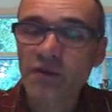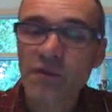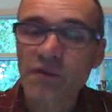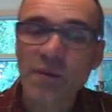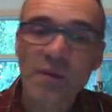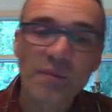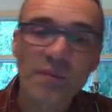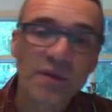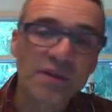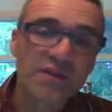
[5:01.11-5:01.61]
They
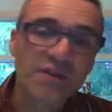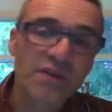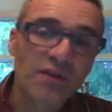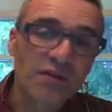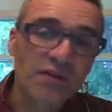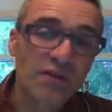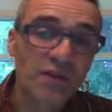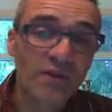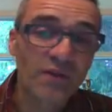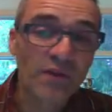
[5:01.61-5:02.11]
might be a
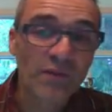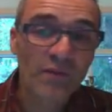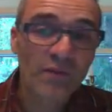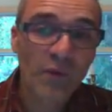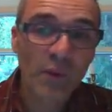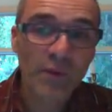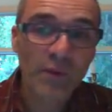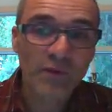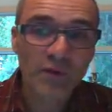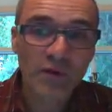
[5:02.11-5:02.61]
slightly different
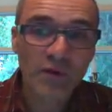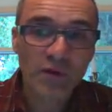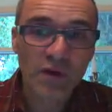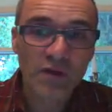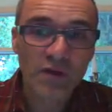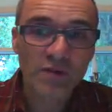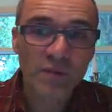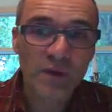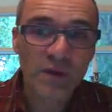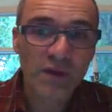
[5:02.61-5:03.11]
form of
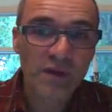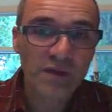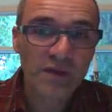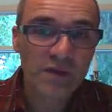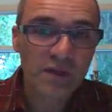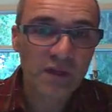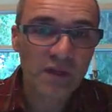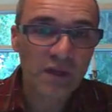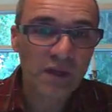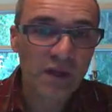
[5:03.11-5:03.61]
glucose, but you can
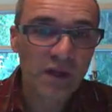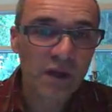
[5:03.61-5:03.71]
see